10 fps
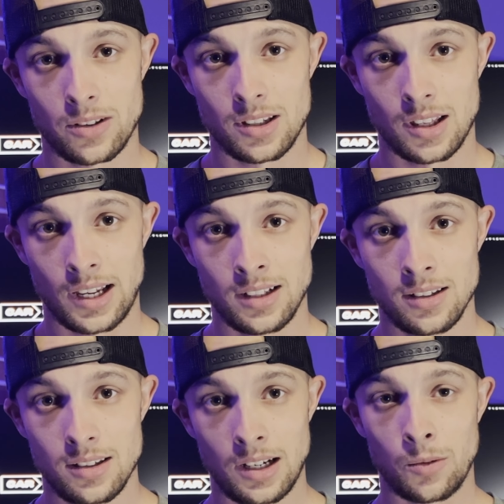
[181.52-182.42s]
this
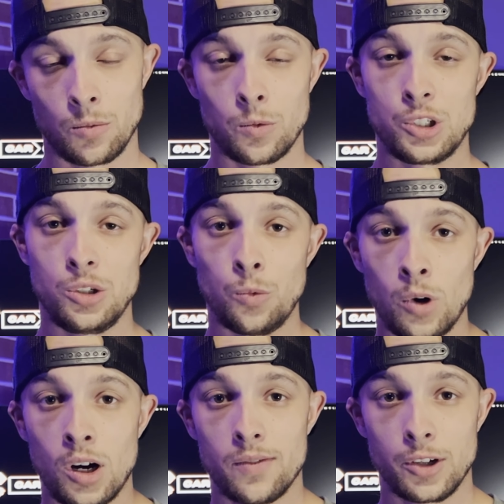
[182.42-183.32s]
lens and what you
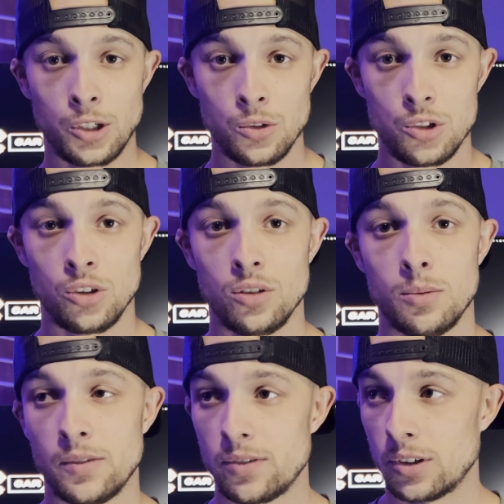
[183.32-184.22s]
want for YouTube
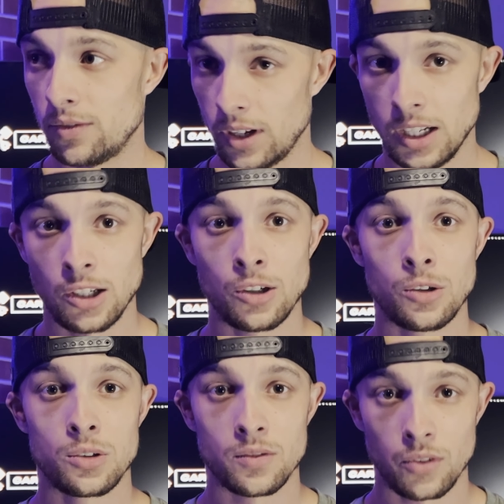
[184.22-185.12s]
and for
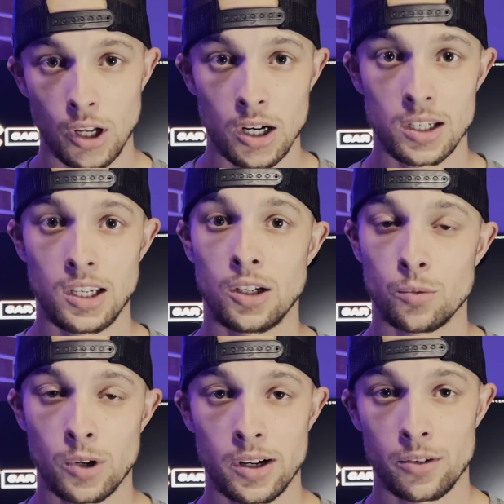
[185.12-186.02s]
videos and vlogging,
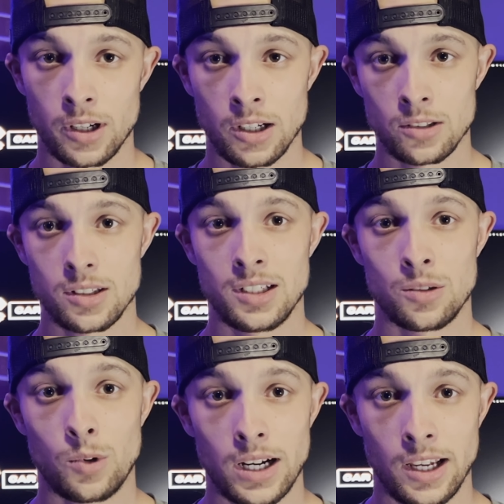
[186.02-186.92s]
whatever else, is a
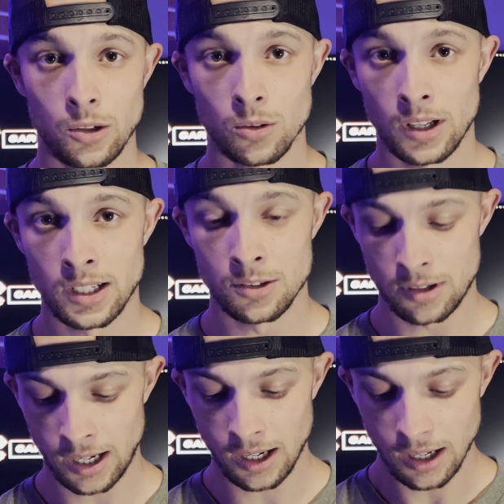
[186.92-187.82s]
wide angle lens,
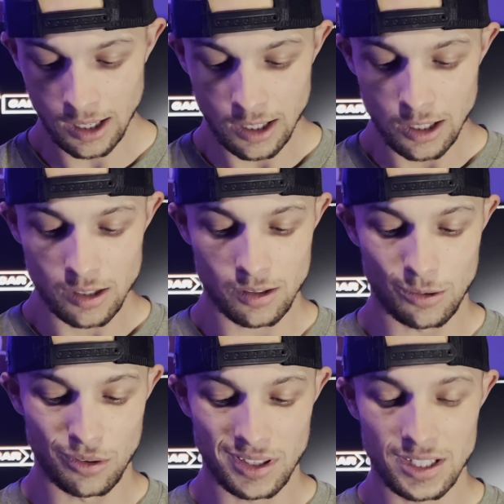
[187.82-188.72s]
right?
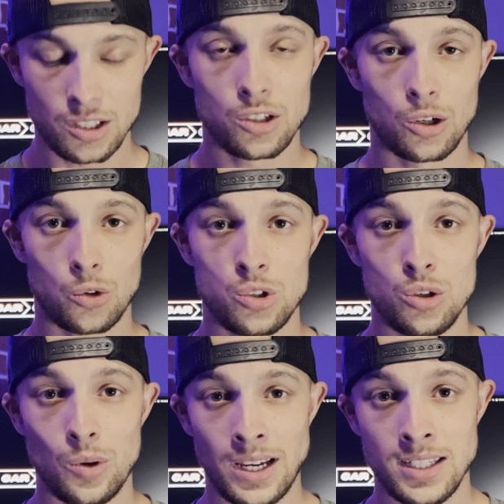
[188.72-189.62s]
So this goes
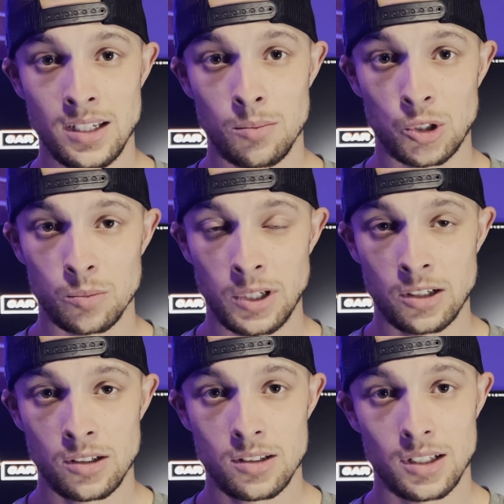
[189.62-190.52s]
to 18
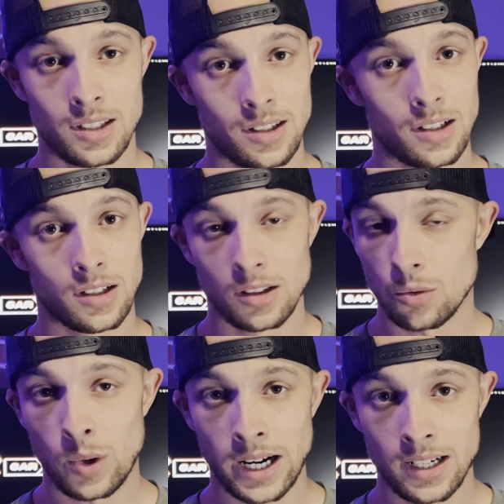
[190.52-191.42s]
millimeters is the, the
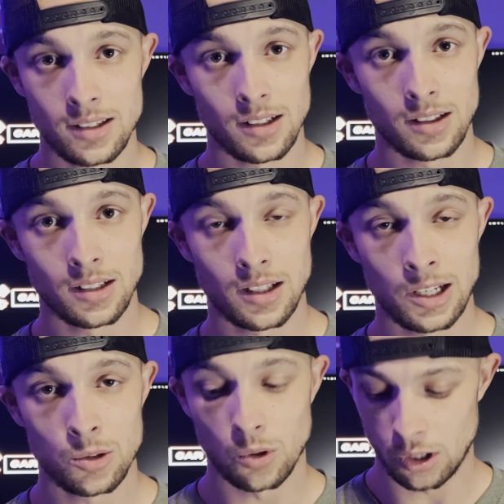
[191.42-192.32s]
widest that this
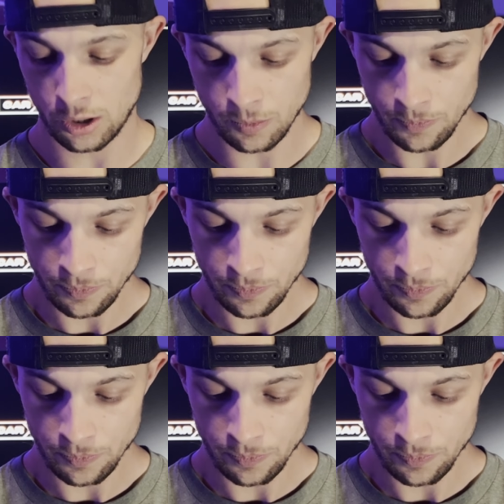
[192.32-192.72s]
lens will go.